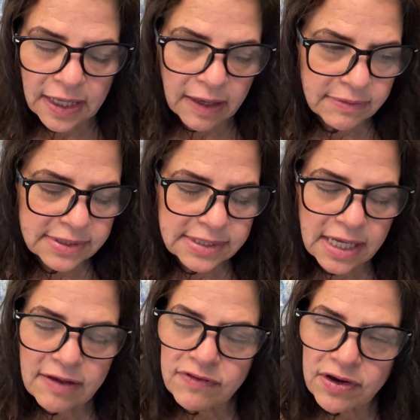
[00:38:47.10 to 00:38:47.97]
would
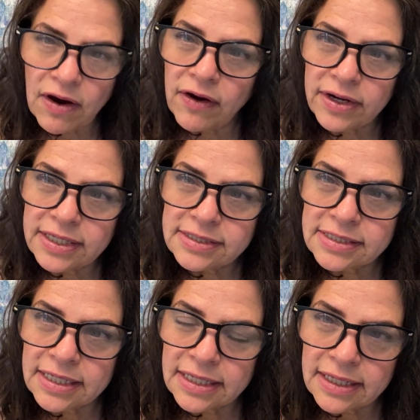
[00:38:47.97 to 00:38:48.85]
say if your heart
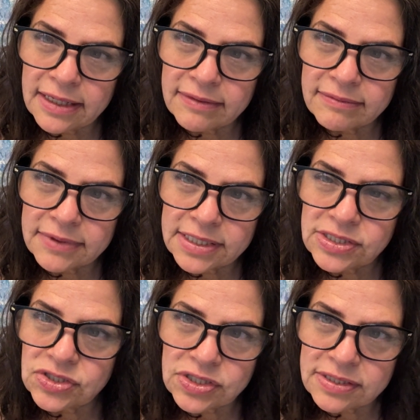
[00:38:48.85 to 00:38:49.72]
isn't in it,
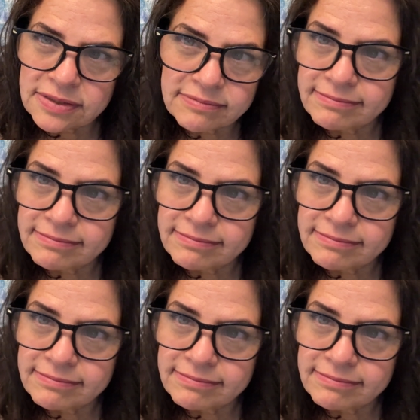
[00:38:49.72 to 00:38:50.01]
it's just